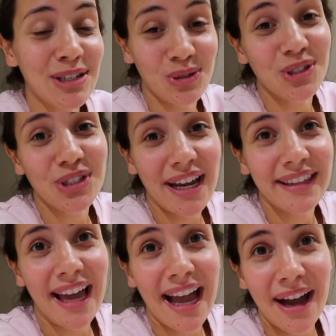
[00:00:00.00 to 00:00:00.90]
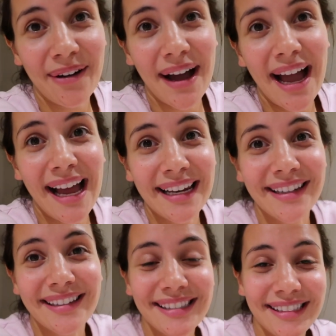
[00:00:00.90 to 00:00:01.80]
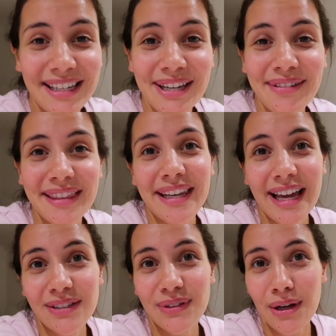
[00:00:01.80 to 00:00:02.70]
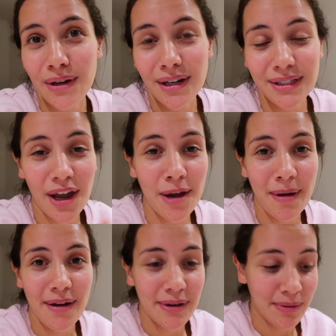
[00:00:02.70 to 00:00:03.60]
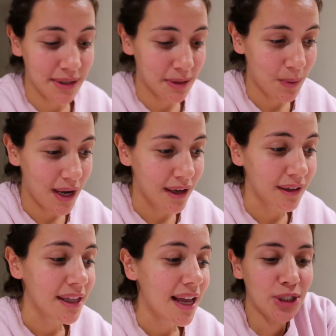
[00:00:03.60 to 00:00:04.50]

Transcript: Make sure to check that out, and see you in the next video, guys. I hope everyone is well.